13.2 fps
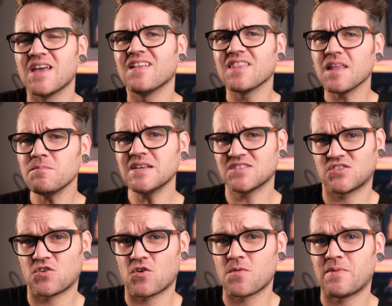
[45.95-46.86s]
Let me
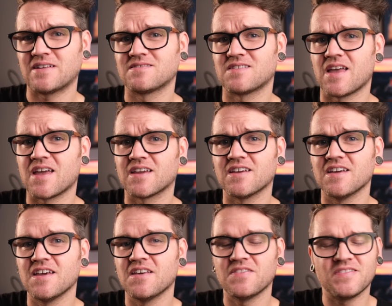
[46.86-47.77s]
start by saying
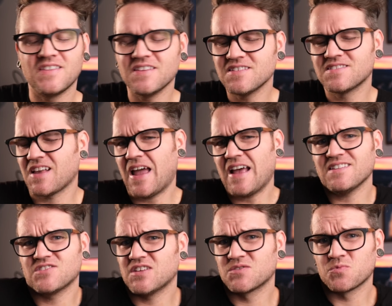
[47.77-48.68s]
this,
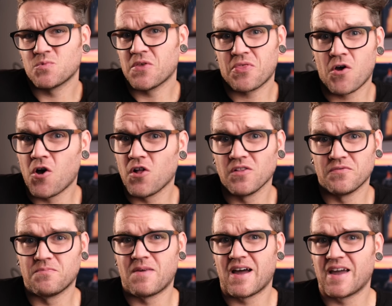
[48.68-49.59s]
as is with all
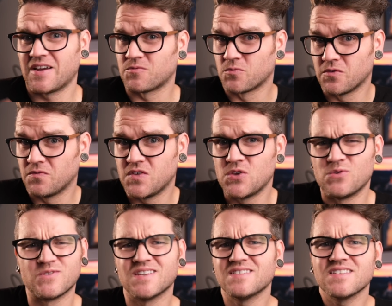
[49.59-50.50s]
of my reviews, this